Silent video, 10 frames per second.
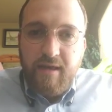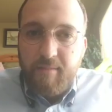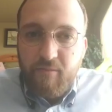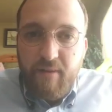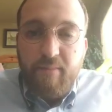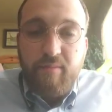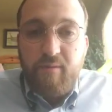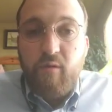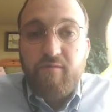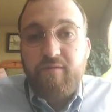It
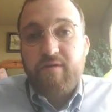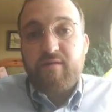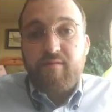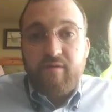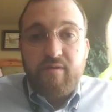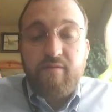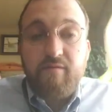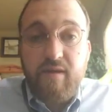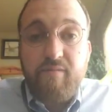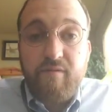probably won't fix everything
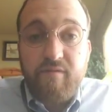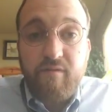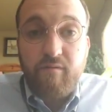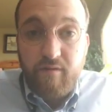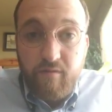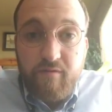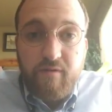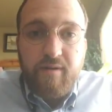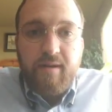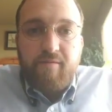for every single user.